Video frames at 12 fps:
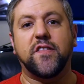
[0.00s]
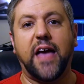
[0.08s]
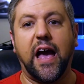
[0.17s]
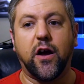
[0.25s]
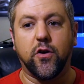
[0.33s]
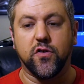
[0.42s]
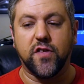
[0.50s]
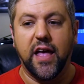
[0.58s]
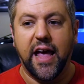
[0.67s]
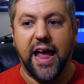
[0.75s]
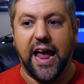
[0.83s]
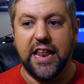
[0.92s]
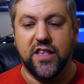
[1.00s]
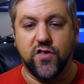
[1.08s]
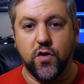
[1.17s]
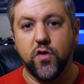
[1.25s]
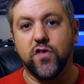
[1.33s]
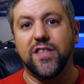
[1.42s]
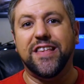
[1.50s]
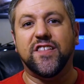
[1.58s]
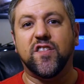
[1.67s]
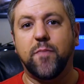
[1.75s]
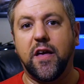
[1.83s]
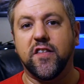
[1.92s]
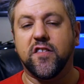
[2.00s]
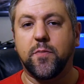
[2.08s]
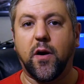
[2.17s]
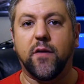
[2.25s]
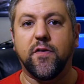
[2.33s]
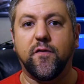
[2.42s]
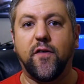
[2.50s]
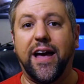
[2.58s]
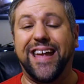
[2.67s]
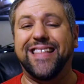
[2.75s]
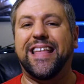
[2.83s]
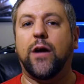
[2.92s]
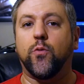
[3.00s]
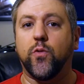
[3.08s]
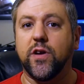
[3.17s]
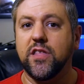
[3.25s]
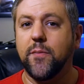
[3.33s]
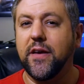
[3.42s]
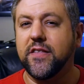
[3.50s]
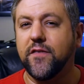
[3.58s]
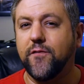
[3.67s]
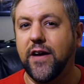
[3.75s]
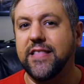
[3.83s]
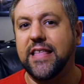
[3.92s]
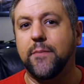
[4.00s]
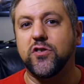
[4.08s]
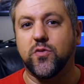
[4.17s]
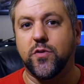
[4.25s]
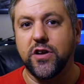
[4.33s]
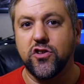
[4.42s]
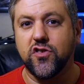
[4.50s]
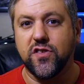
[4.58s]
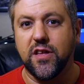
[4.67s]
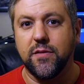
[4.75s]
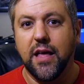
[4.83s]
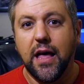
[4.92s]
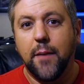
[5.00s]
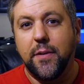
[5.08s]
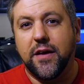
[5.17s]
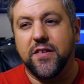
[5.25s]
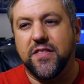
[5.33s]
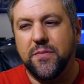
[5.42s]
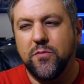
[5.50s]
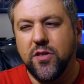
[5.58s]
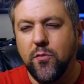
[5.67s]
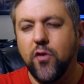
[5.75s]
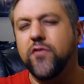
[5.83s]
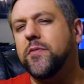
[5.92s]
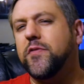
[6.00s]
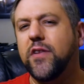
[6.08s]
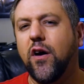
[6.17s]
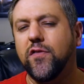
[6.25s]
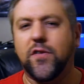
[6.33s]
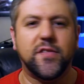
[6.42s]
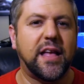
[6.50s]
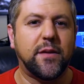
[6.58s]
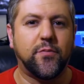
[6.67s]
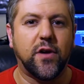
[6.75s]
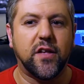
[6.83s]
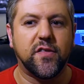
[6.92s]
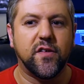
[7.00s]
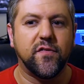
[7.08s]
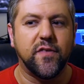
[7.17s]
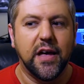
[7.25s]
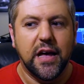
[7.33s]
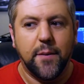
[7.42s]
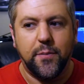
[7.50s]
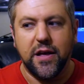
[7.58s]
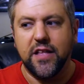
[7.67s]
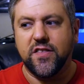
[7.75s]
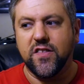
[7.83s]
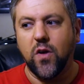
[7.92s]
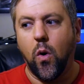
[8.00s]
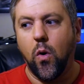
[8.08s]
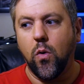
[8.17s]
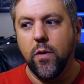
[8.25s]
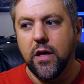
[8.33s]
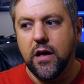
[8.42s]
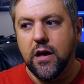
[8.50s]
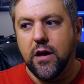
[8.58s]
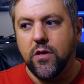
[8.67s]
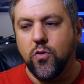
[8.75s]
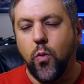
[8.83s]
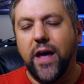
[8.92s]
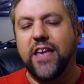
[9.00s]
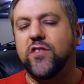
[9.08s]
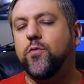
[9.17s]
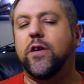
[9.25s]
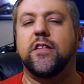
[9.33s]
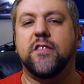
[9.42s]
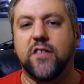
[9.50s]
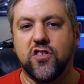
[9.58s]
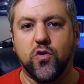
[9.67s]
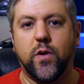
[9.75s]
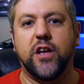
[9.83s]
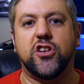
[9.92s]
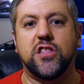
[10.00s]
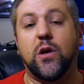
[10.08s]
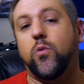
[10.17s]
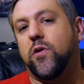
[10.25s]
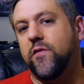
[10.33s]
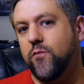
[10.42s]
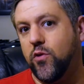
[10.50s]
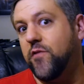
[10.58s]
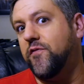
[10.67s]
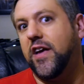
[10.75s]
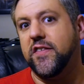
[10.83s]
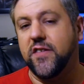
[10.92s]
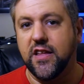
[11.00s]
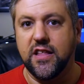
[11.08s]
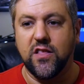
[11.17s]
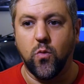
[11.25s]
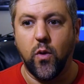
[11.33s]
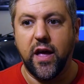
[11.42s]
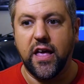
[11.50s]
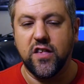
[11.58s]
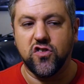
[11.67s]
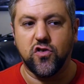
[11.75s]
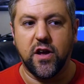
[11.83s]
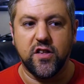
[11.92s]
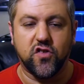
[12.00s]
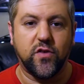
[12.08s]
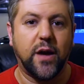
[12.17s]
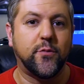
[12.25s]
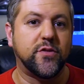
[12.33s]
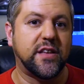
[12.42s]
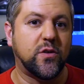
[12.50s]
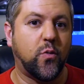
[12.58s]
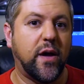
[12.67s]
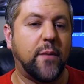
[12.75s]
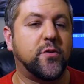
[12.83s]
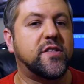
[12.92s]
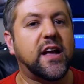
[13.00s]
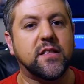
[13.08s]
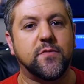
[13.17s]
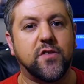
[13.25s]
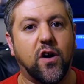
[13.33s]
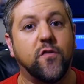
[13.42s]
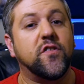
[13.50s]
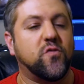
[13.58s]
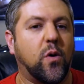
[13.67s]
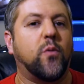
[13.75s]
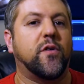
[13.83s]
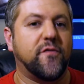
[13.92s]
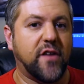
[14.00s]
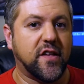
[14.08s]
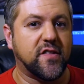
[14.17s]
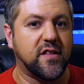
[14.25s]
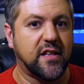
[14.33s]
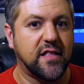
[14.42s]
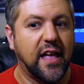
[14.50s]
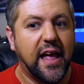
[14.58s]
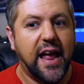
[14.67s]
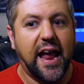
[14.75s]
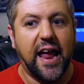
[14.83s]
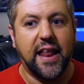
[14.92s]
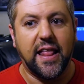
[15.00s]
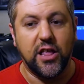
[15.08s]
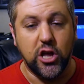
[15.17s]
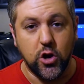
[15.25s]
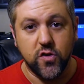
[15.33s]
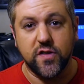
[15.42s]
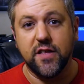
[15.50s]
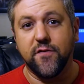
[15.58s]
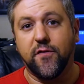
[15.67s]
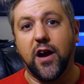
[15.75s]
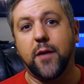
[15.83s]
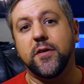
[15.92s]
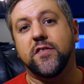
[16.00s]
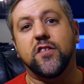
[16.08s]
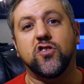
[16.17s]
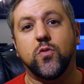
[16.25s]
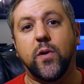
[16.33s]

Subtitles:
attackers, and he's using his space as part of the fight, and that really makes the fight that much more interesting, because the moves themselves aren't that impressive, but it's this whole, the way he's reading the situation that we're invested in, and the way he's trying to scramble to get away and protect himself is what we're invested in. And using the environment in such a